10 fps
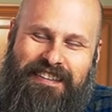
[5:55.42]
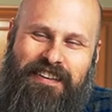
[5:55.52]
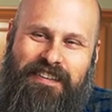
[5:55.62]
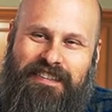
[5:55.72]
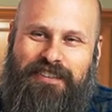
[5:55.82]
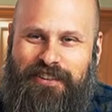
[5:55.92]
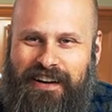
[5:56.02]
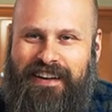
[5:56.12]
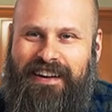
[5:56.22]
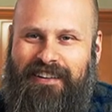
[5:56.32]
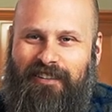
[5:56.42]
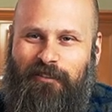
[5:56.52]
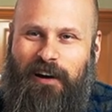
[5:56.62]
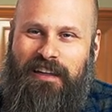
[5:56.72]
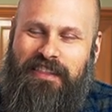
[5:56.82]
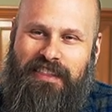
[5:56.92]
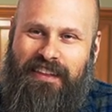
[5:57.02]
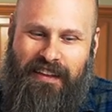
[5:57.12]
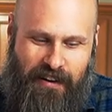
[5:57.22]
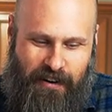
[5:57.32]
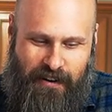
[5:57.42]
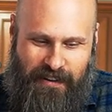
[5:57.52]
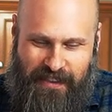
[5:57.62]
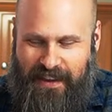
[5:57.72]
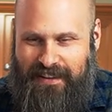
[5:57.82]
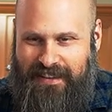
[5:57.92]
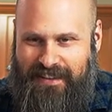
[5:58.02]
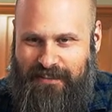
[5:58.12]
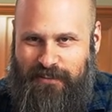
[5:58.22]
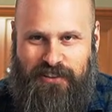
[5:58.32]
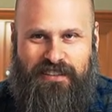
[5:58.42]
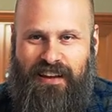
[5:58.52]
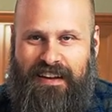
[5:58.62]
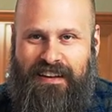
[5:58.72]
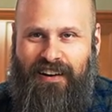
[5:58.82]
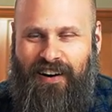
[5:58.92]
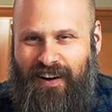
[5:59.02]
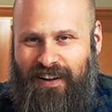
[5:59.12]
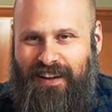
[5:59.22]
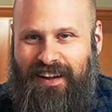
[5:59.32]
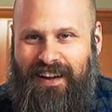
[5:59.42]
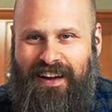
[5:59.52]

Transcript: so the trick with this, just like all